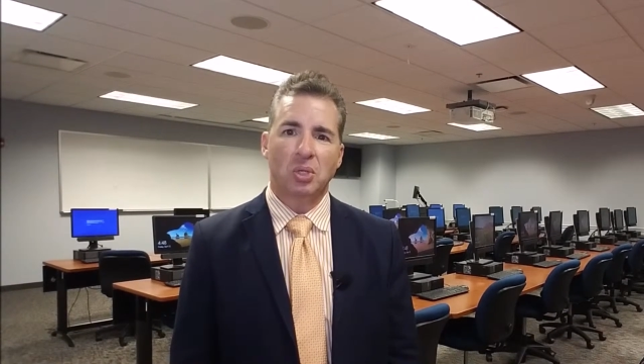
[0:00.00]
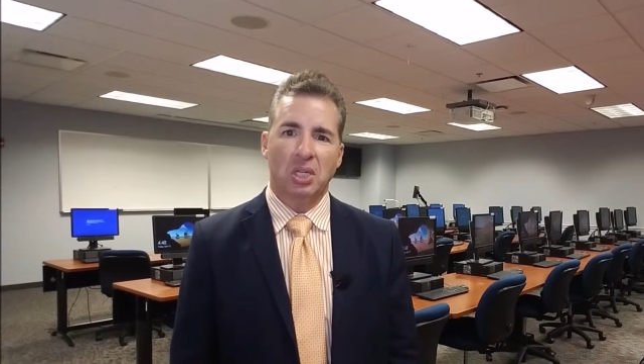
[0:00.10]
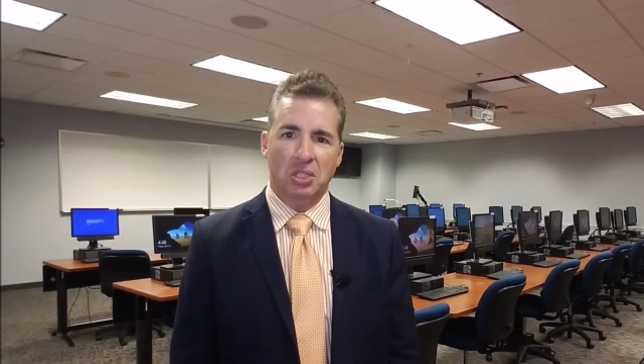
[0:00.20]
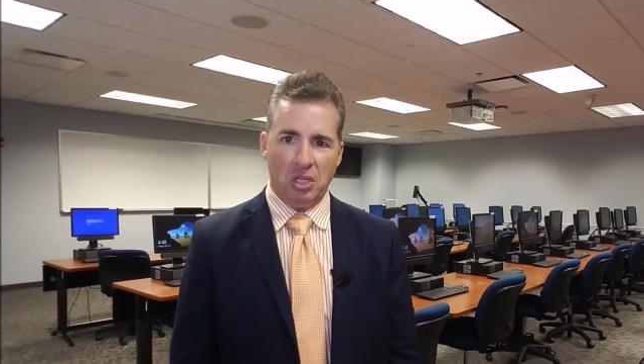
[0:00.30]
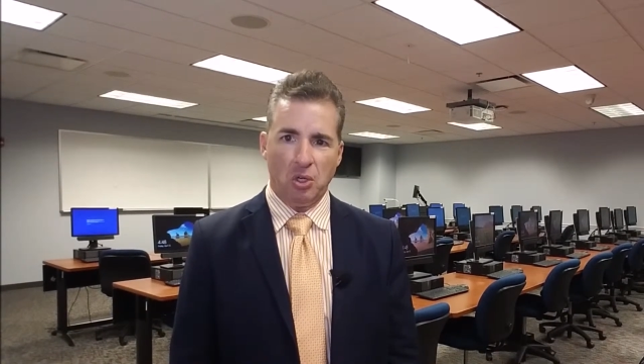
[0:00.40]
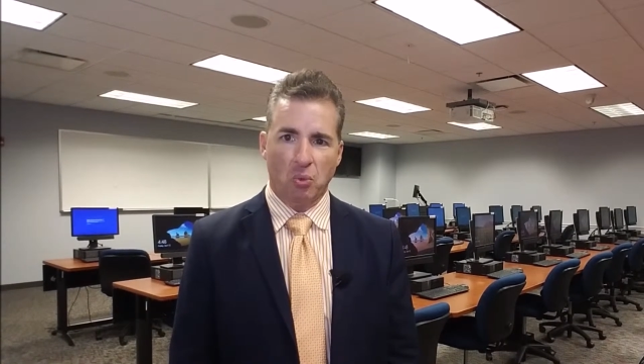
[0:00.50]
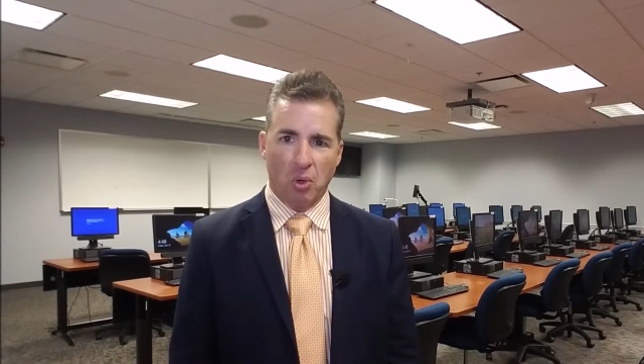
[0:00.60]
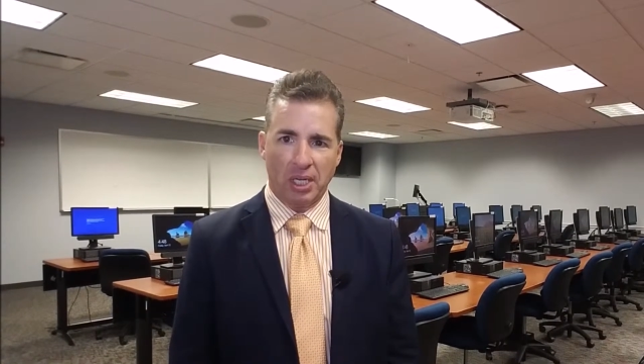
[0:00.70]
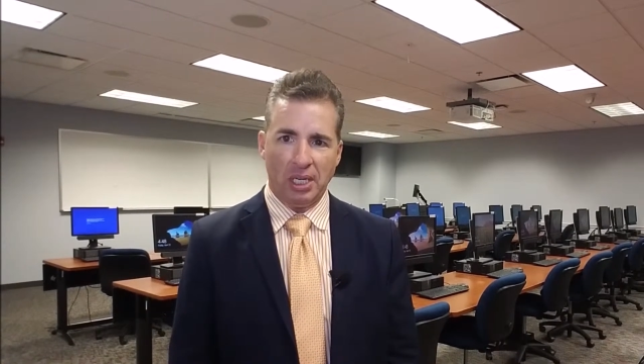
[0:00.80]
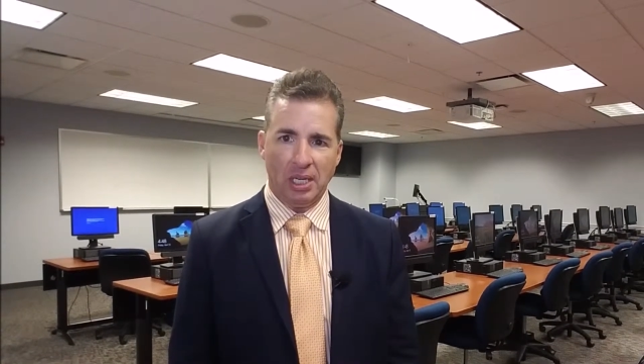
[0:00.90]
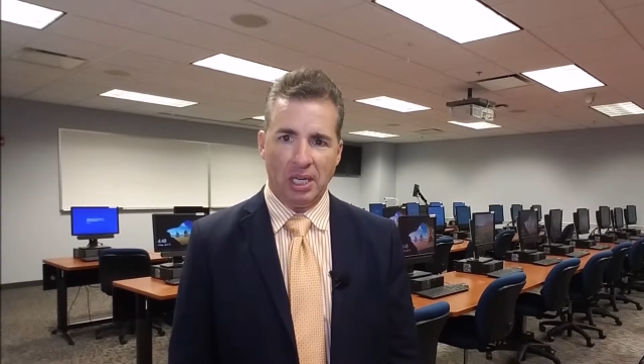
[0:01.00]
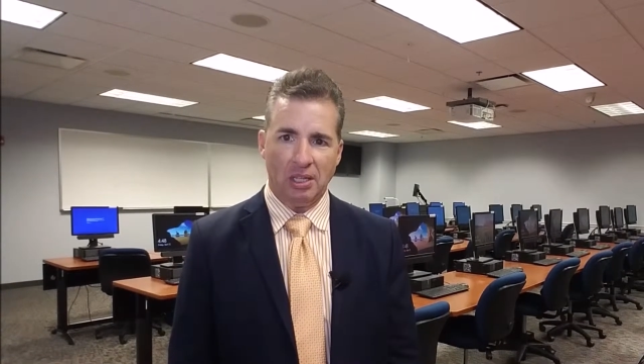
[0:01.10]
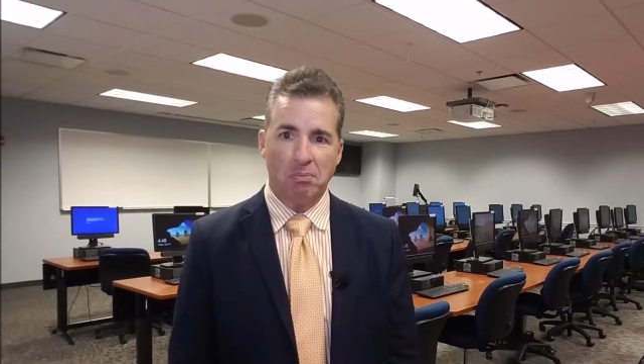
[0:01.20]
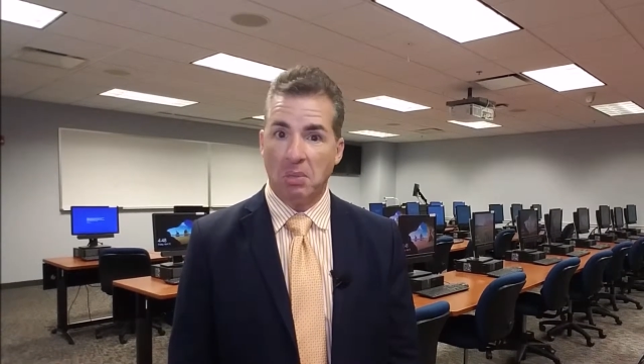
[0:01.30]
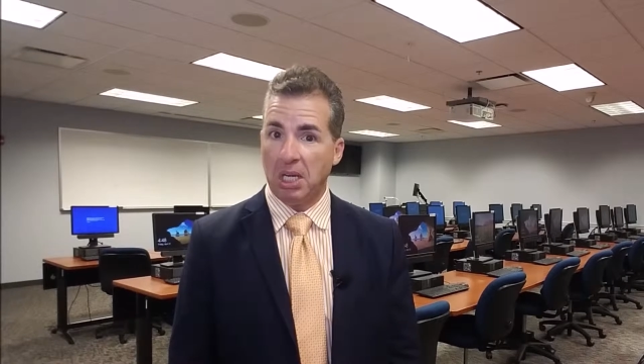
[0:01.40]
continue working in
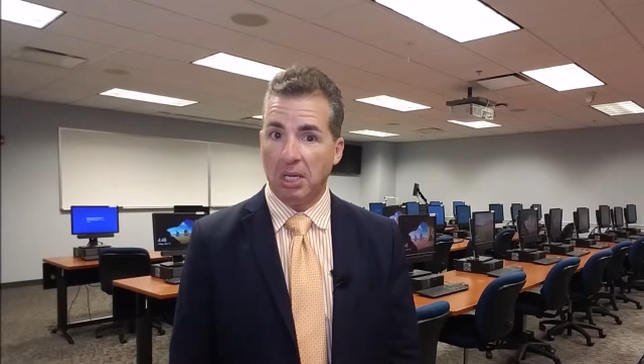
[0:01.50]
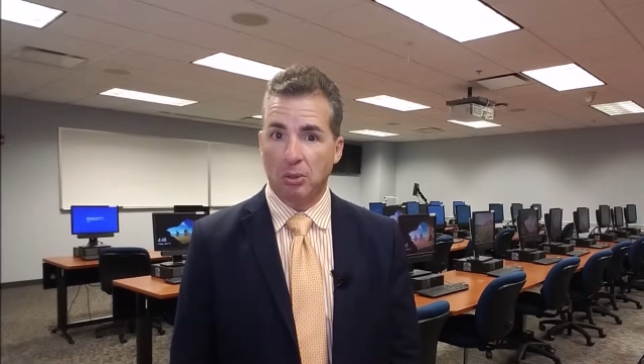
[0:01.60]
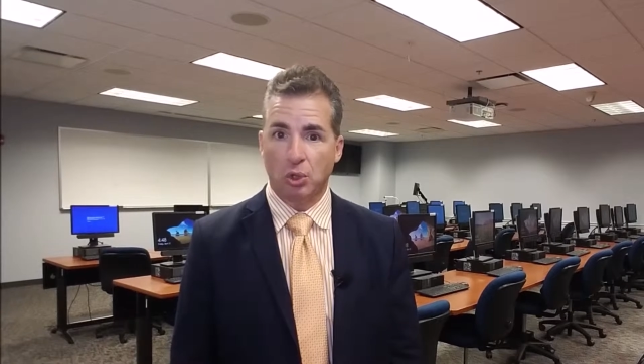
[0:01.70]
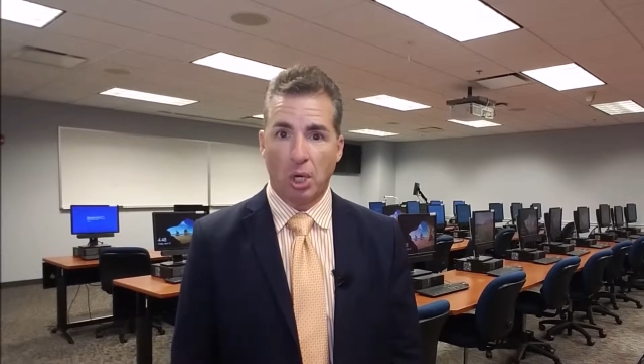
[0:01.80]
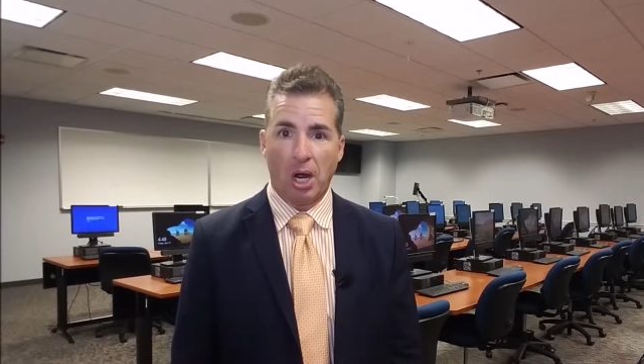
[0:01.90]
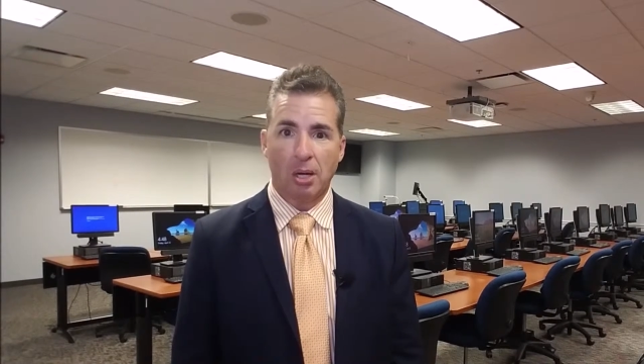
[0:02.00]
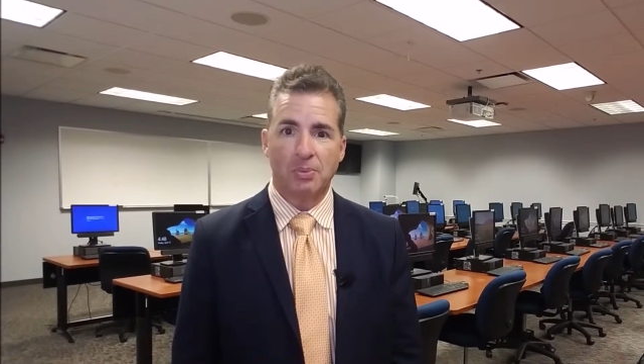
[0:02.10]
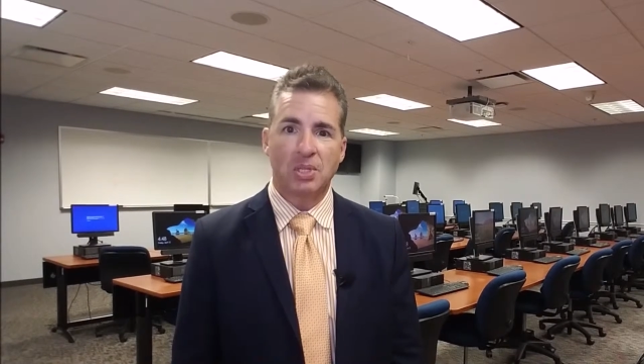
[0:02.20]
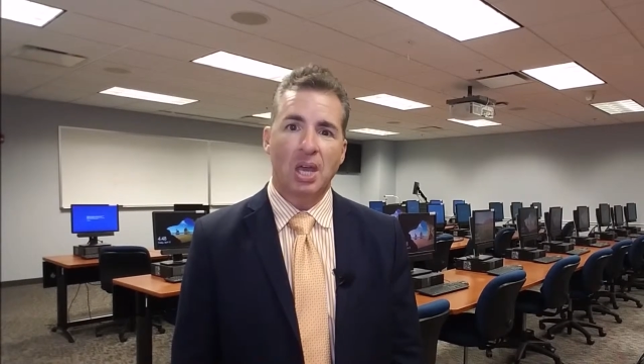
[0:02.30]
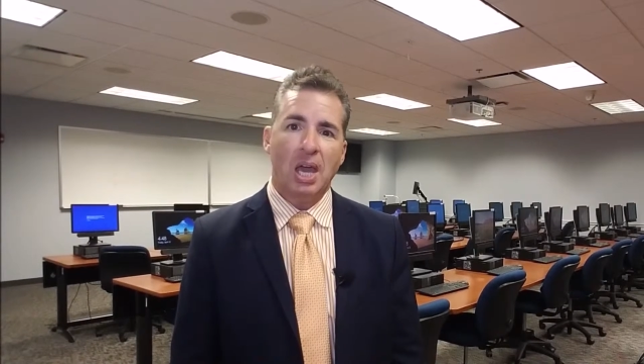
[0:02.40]
the menial jobs